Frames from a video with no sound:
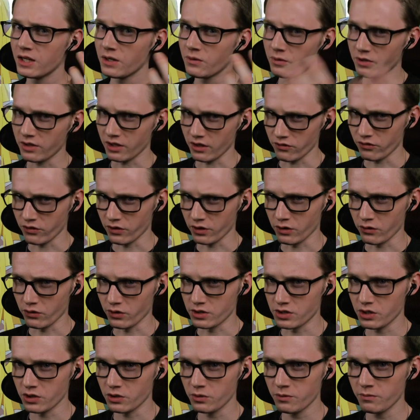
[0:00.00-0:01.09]
without further
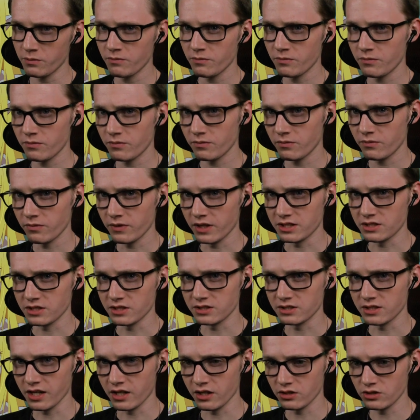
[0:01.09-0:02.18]
ado, let's just
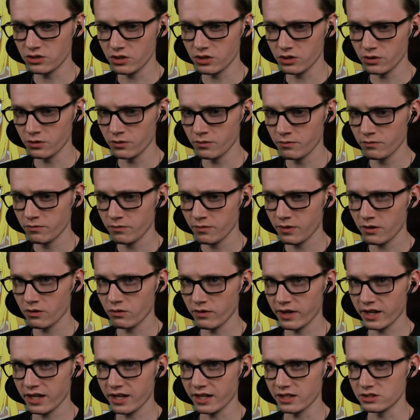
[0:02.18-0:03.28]
get into
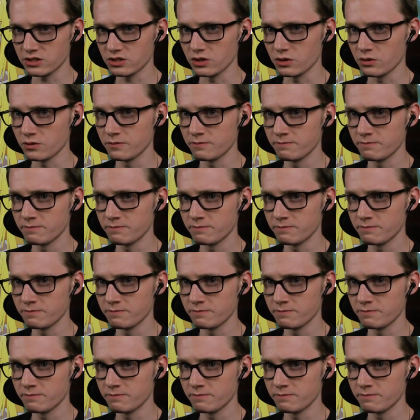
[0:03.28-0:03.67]
Reiketsu.